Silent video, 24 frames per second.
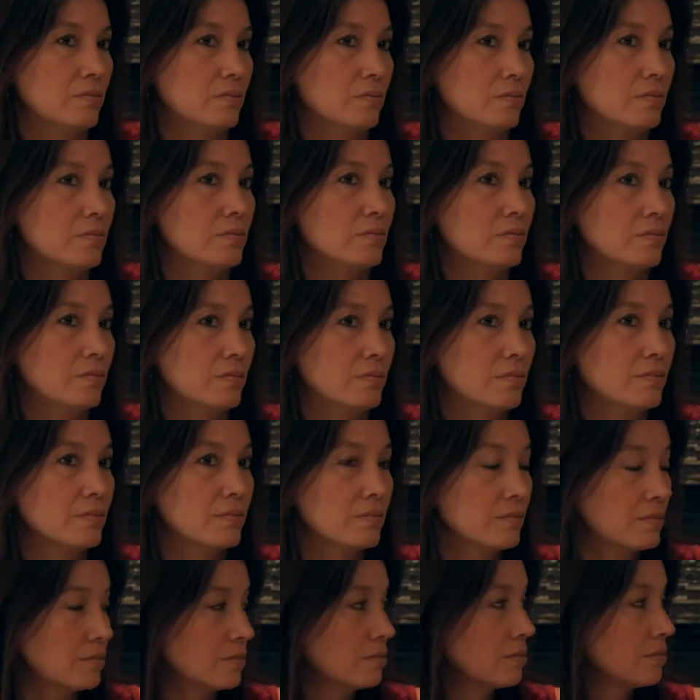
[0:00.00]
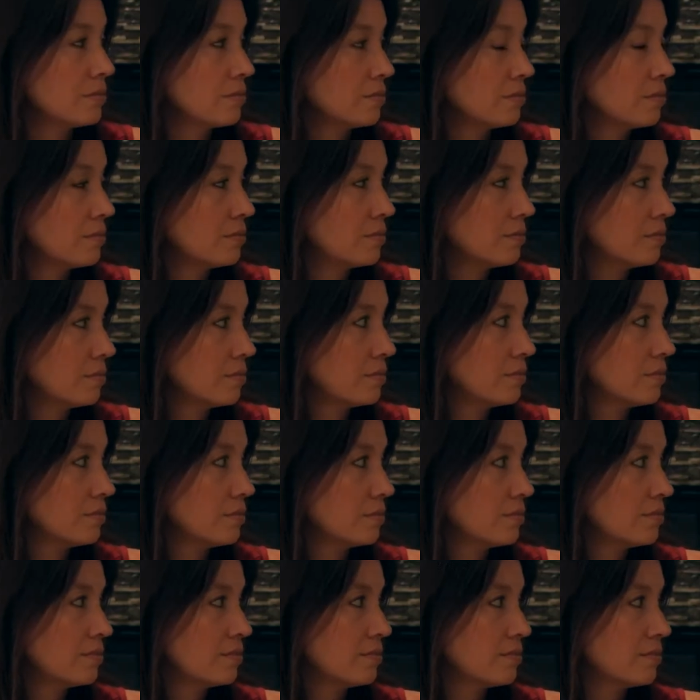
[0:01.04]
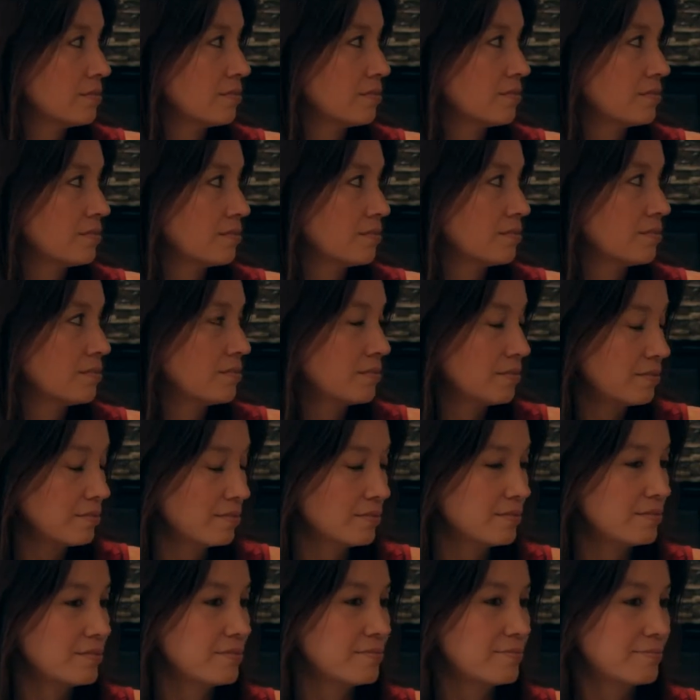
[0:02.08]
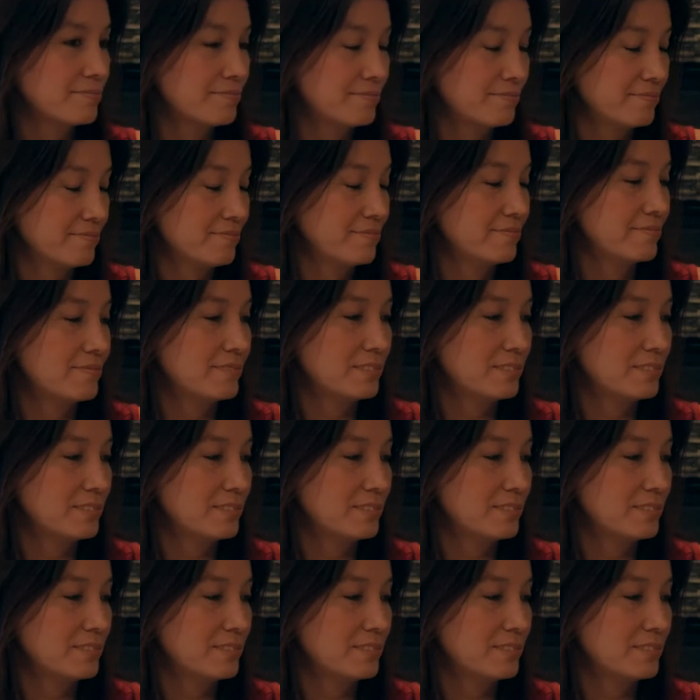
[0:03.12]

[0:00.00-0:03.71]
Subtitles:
The person shown says nothing.